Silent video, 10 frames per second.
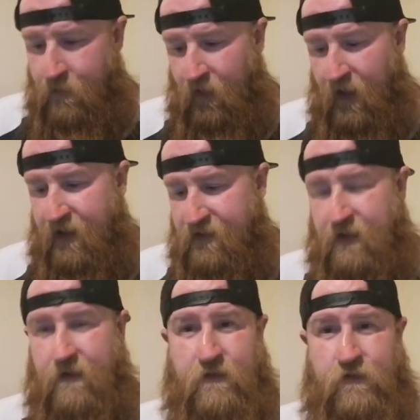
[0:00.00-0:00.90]
But like I
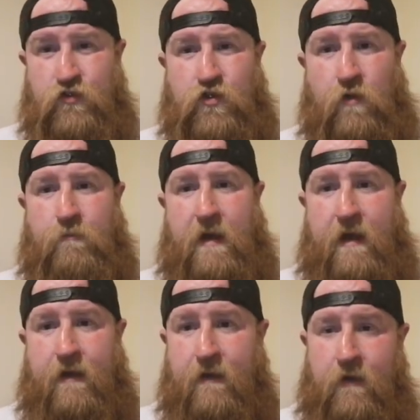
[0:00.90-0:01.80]
said, this
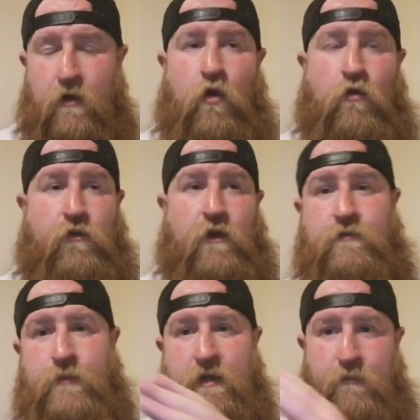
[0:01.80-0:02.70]
scumbag hopefully
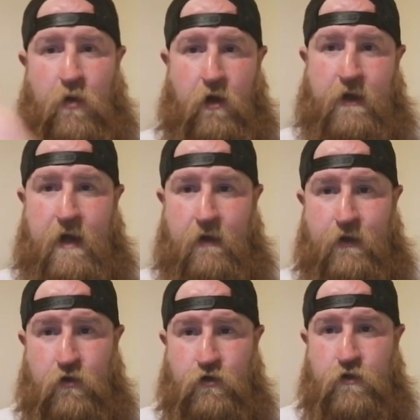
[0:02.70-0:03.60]
has been deported out of
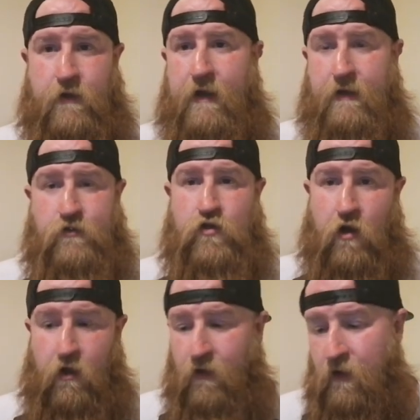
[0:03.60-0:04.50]
the country and he's
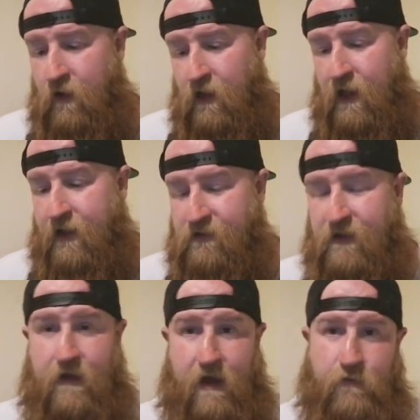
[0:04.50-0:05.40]
gone. Like I
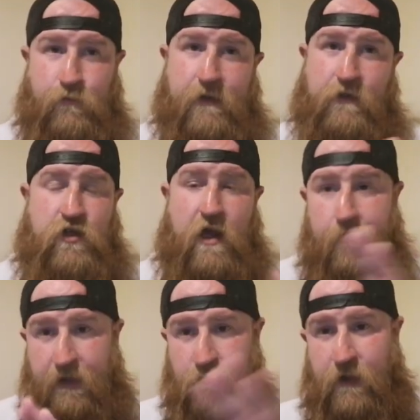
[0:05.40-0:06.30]
said, guys, please
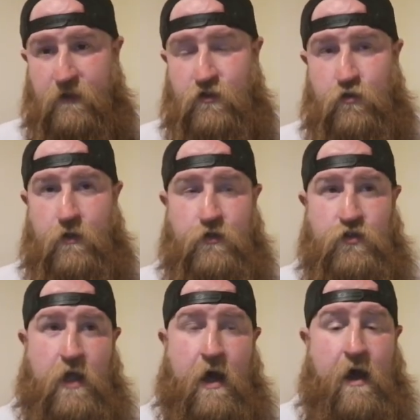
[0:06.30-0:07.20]
share it. His pictures are at the
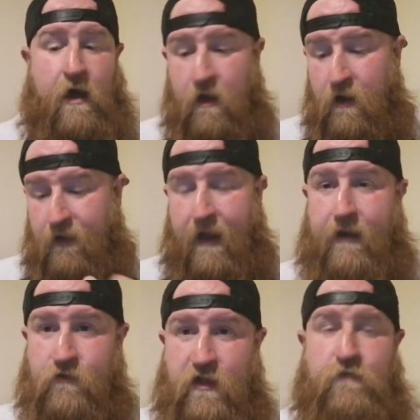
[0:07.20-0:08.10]
start.
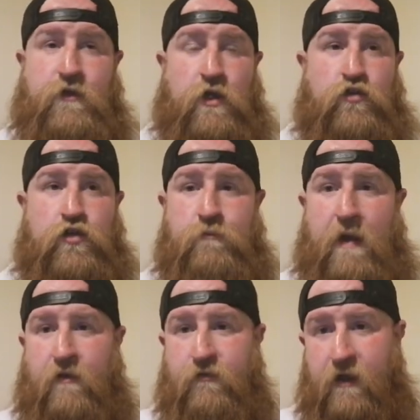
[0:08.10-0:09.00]
Like I said, for YouTube
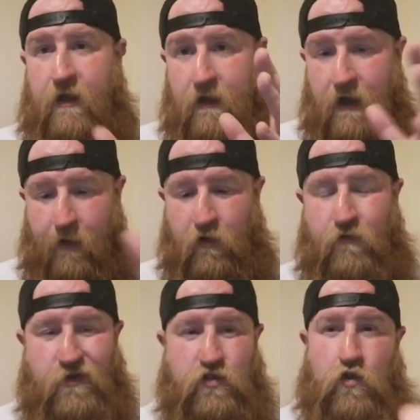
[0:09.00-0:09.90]
benefit, I'm
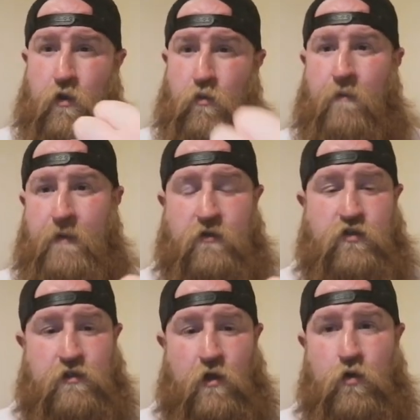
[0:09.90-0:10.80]
covering the story, one,
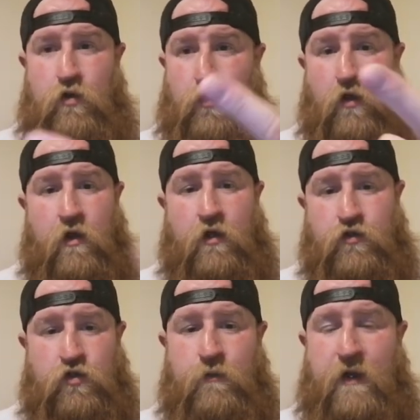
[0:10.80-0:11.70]
because it's local,
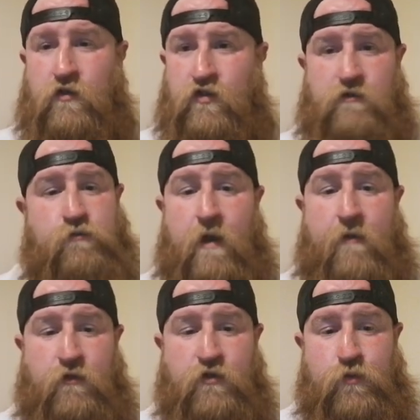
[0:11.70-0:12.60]
two, because it's
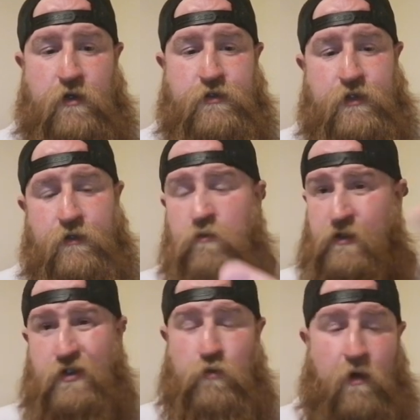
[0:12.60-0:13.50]
referenced prison,
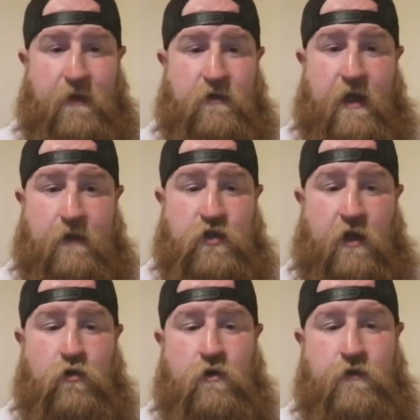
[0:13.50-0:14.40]
which is what my
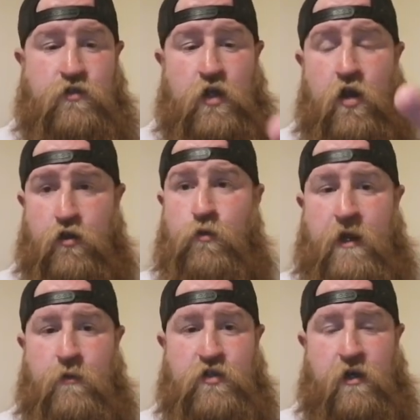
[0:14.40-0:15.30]
channel covers,
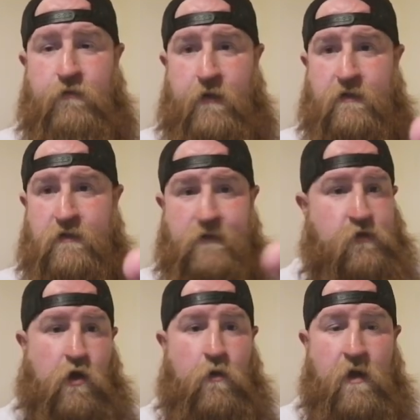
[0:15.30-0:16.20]
three, he was convicted,
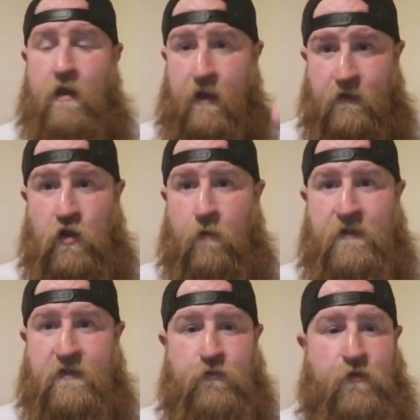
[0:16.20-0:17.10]
so it's not
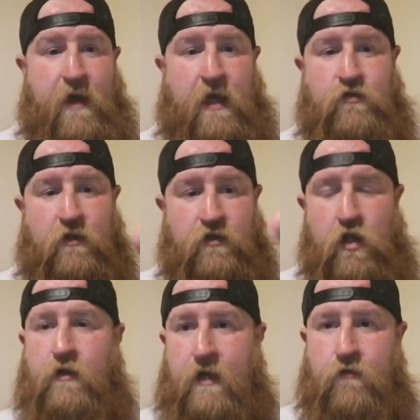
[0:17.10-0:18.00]
misinformation, it's
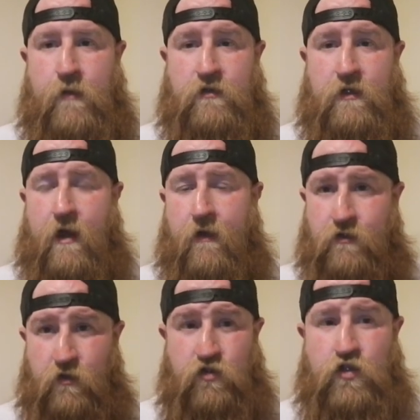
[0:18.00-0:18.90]
not defamation of
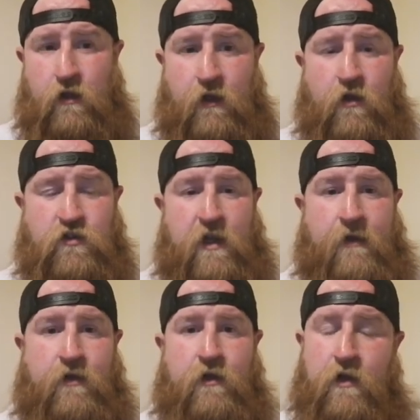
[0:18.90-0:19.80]
character, it's certainly not
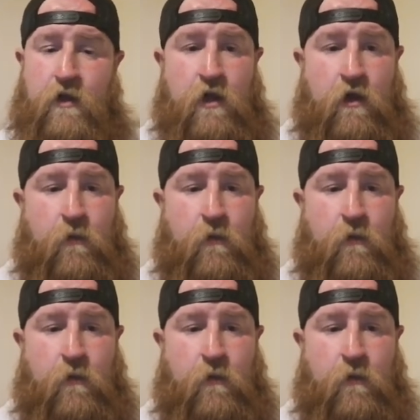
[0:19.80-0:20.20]
slander,